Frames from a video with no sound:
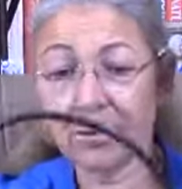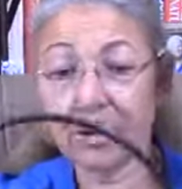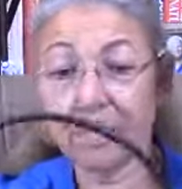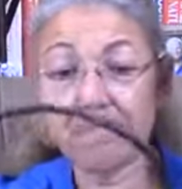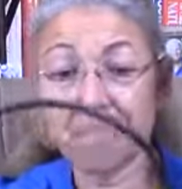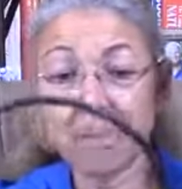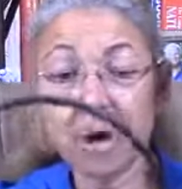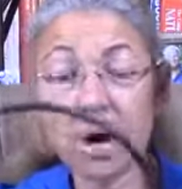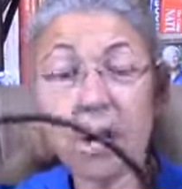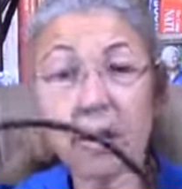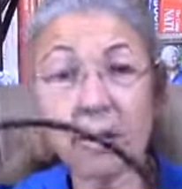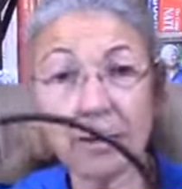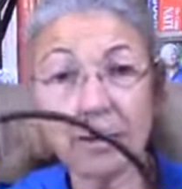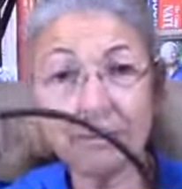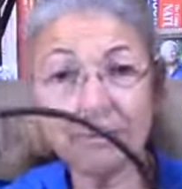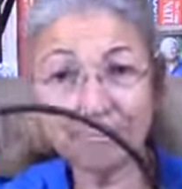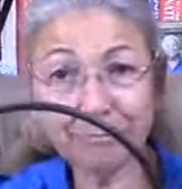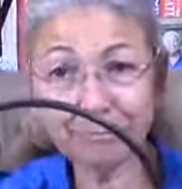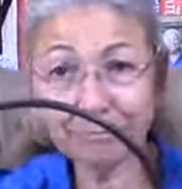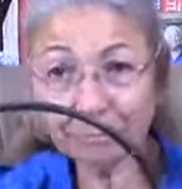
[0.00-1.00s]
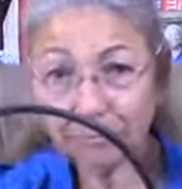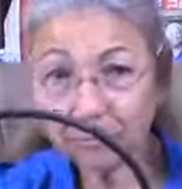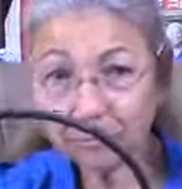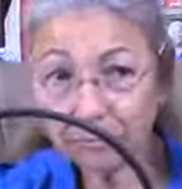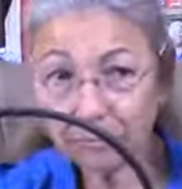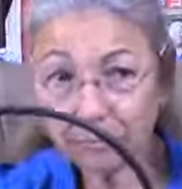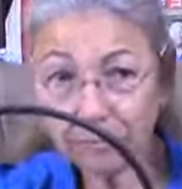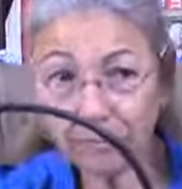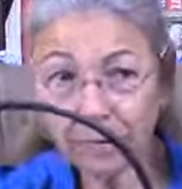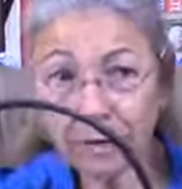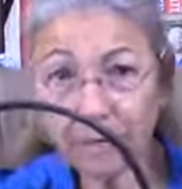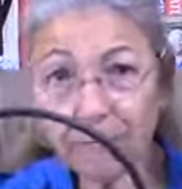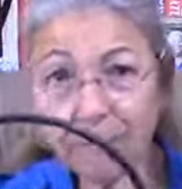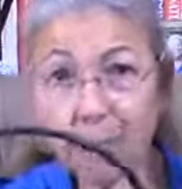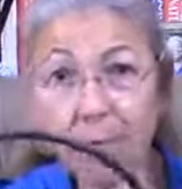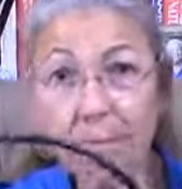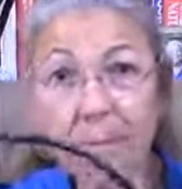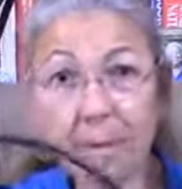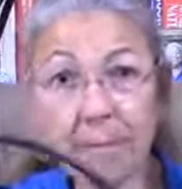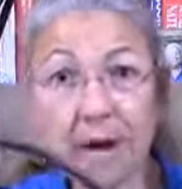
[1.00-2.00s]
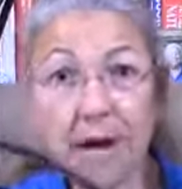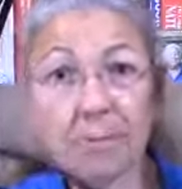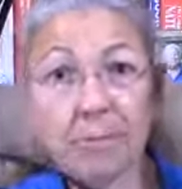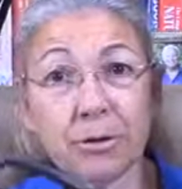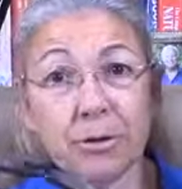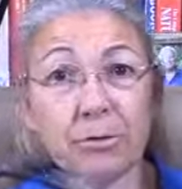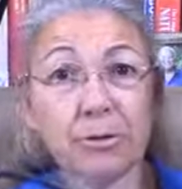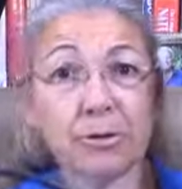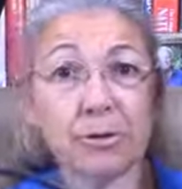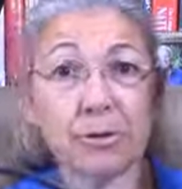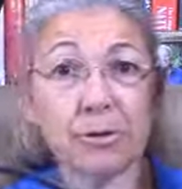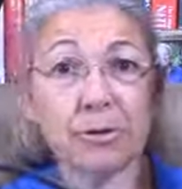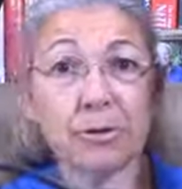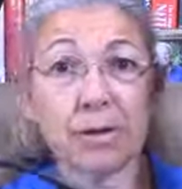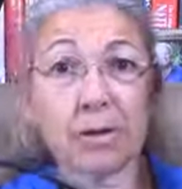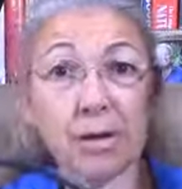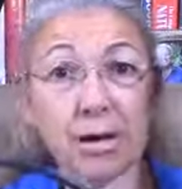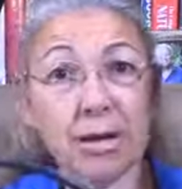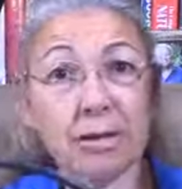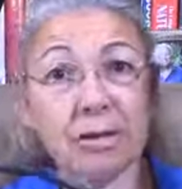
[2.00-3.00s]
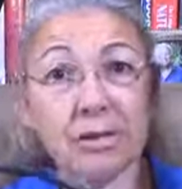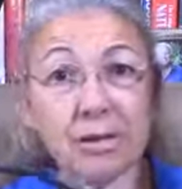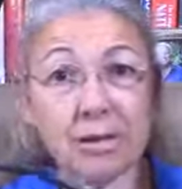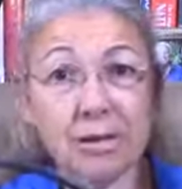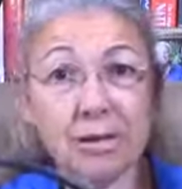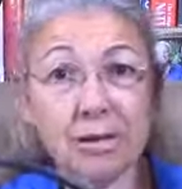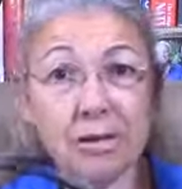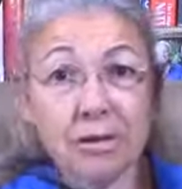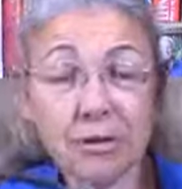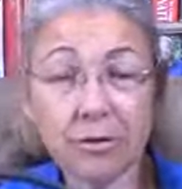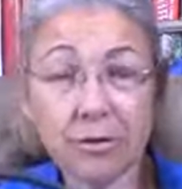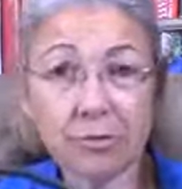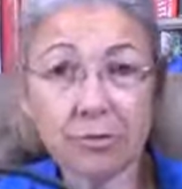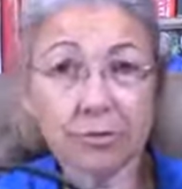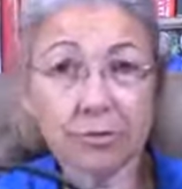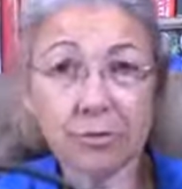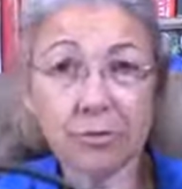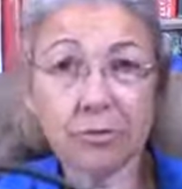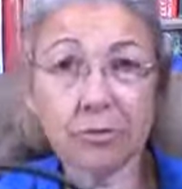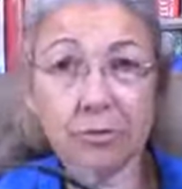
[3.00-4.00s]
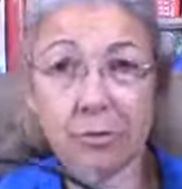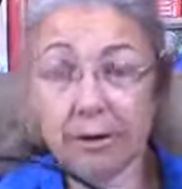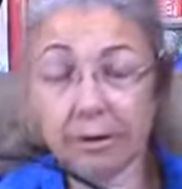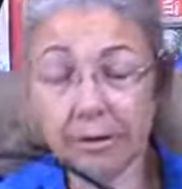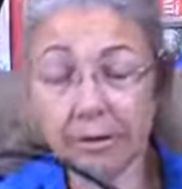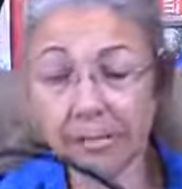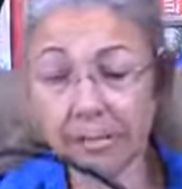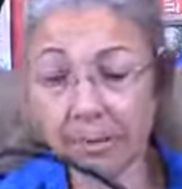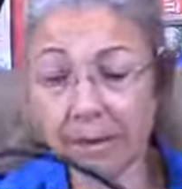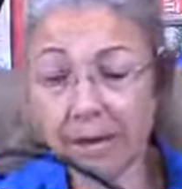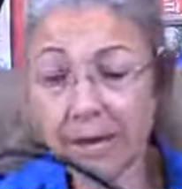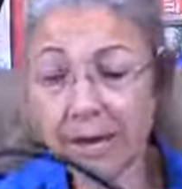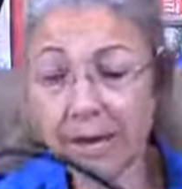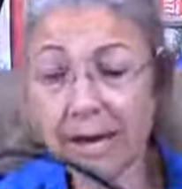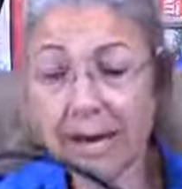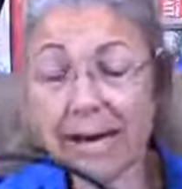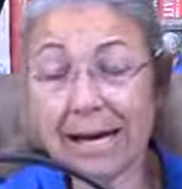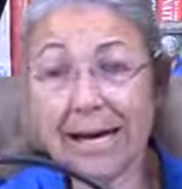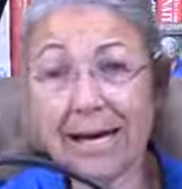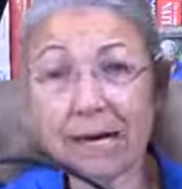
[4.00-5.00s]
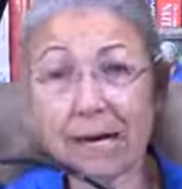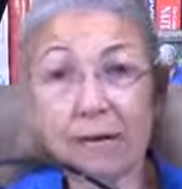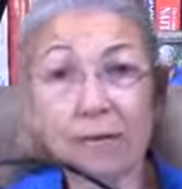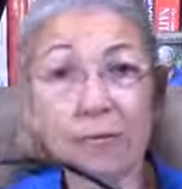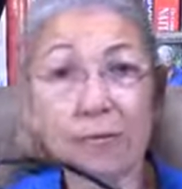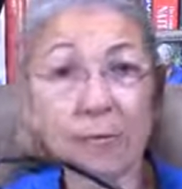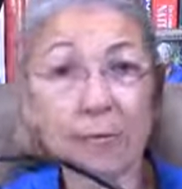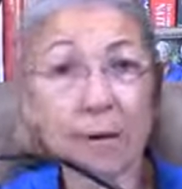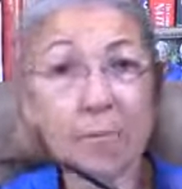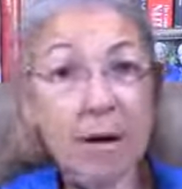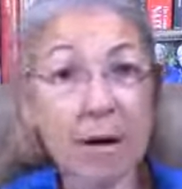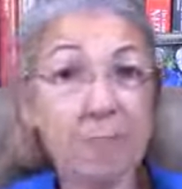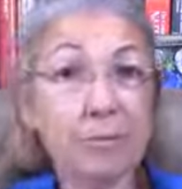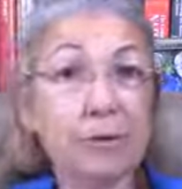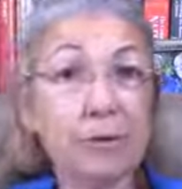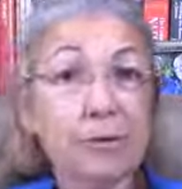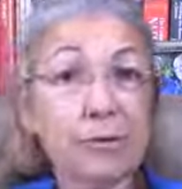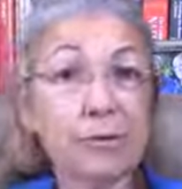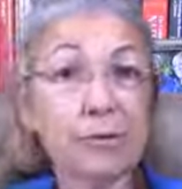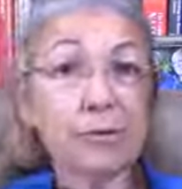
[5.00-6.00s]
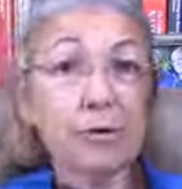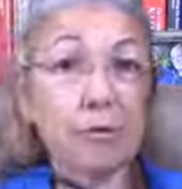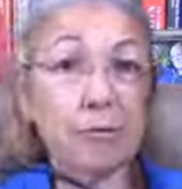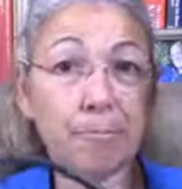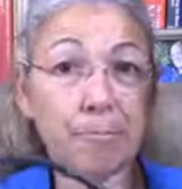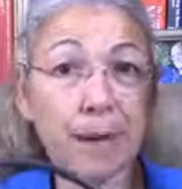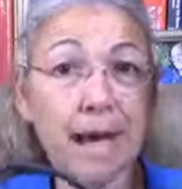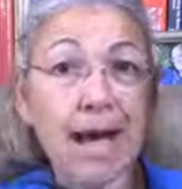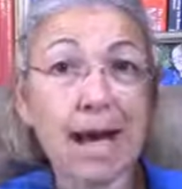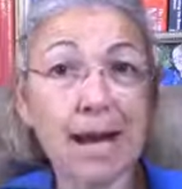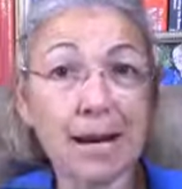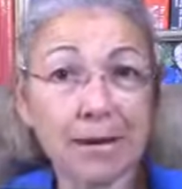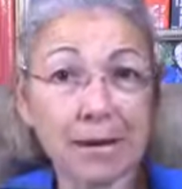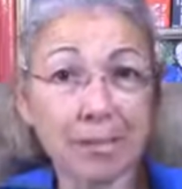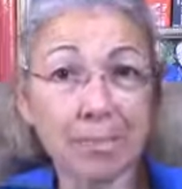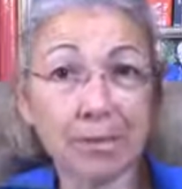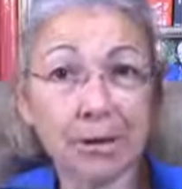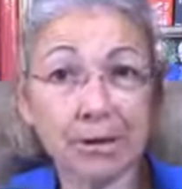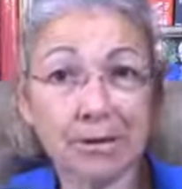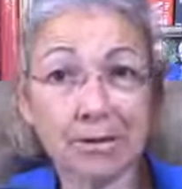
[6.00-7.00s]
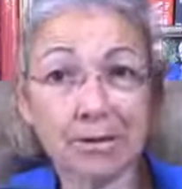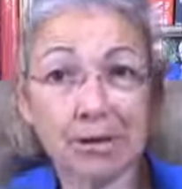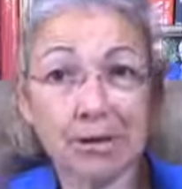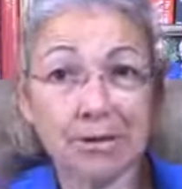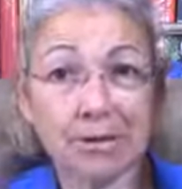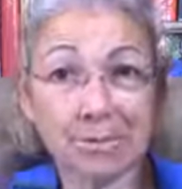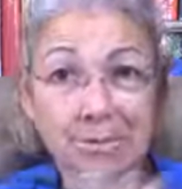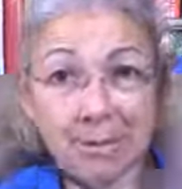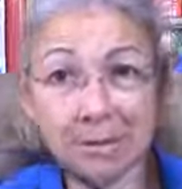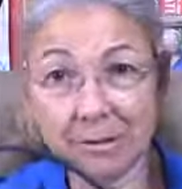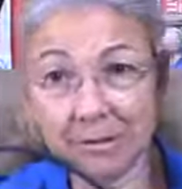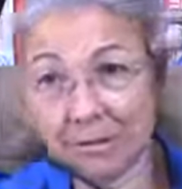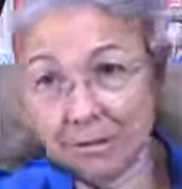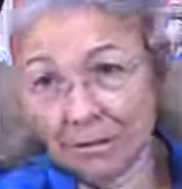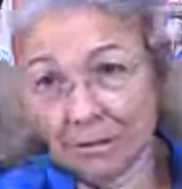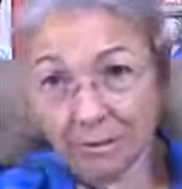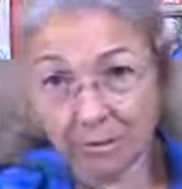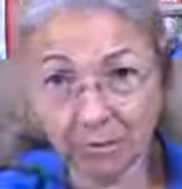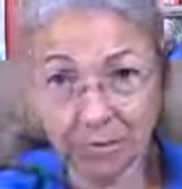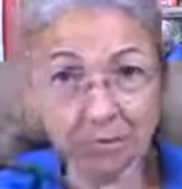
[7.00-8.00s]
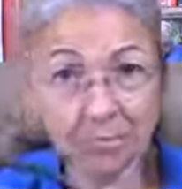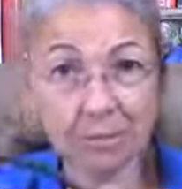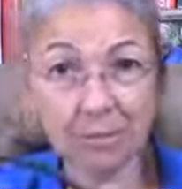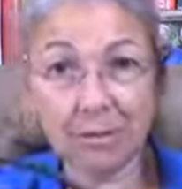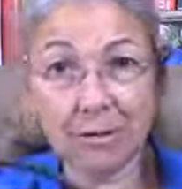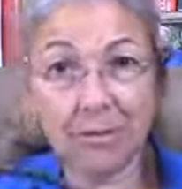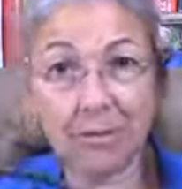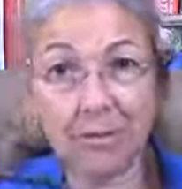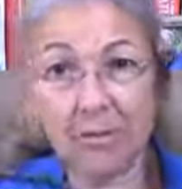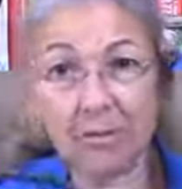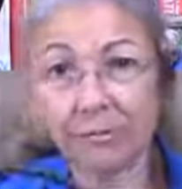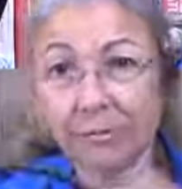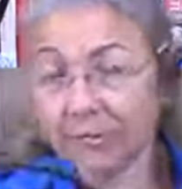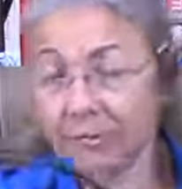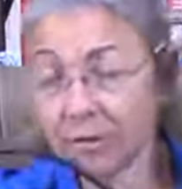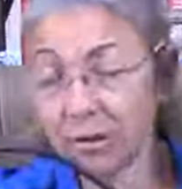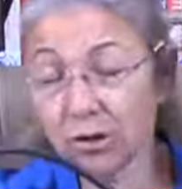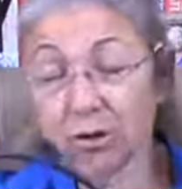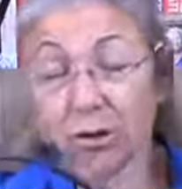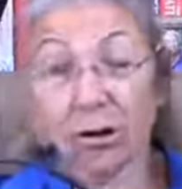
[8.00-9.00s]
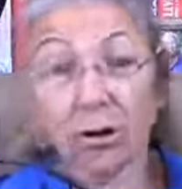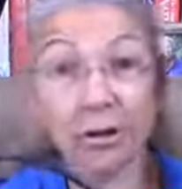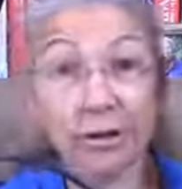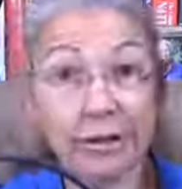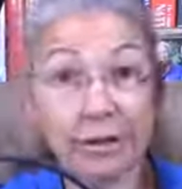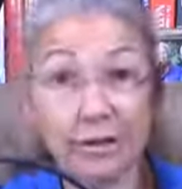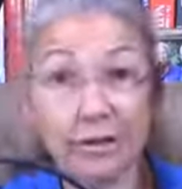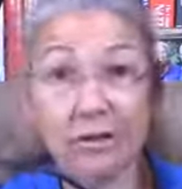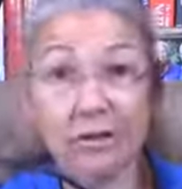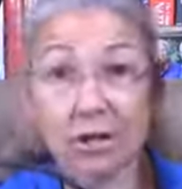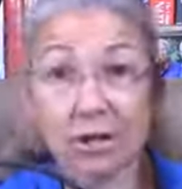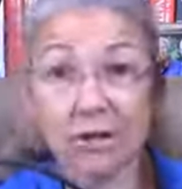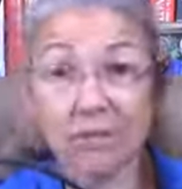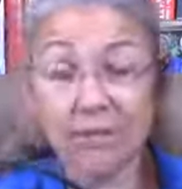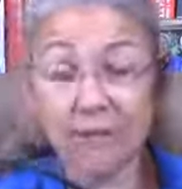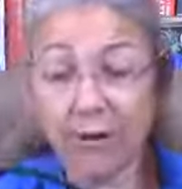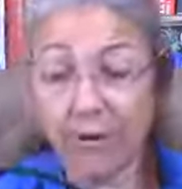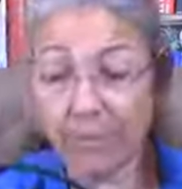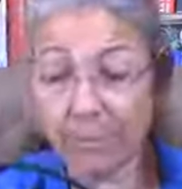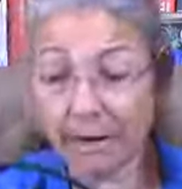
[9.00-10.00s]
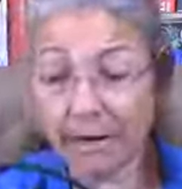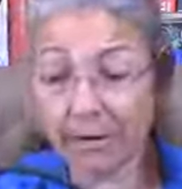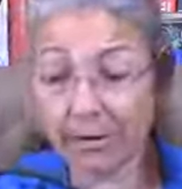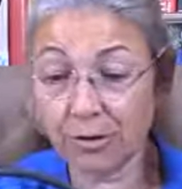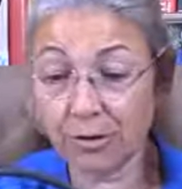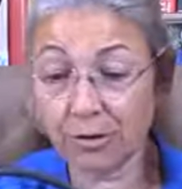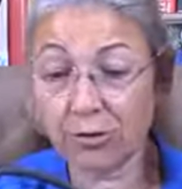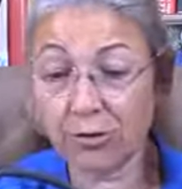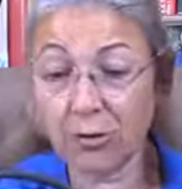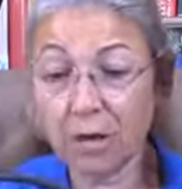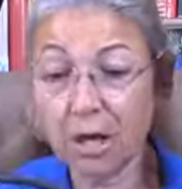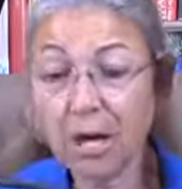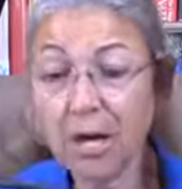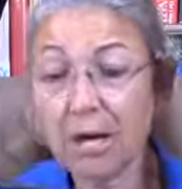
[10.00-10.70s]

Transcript: I bought it for my mom to use on Shotzi, who's so gimpy, and for my mom to use on her back because she's been, in, you know, struggling since she fell back in June.